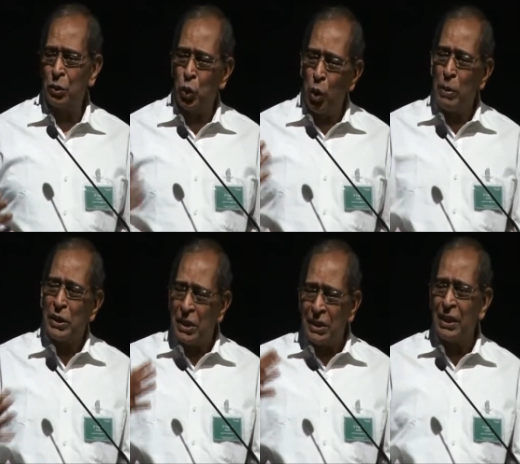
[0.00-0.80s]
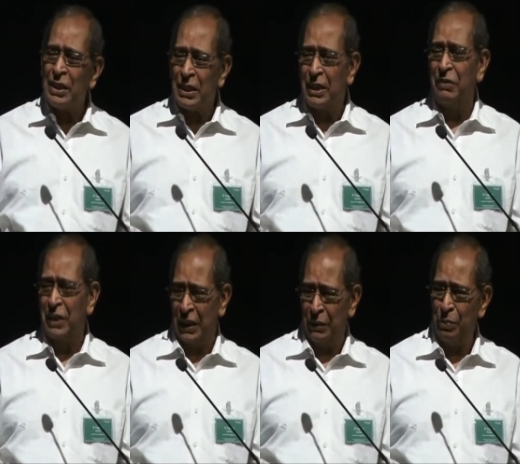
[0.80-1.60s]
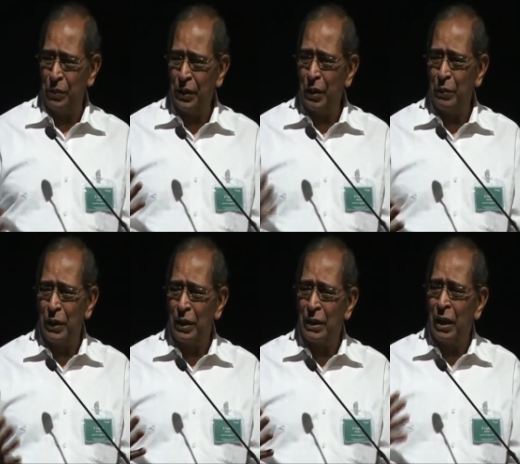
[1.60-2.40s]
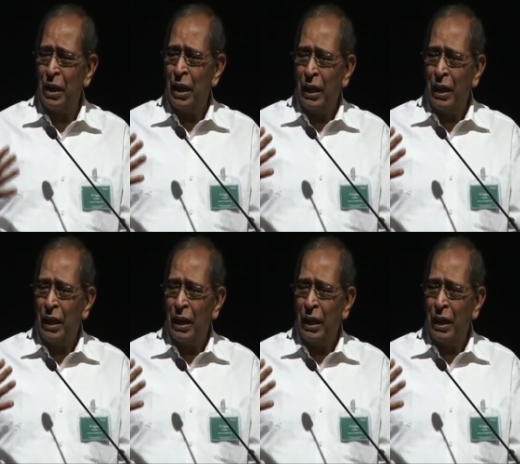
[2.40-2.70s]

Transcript: so much insensitivity I mean,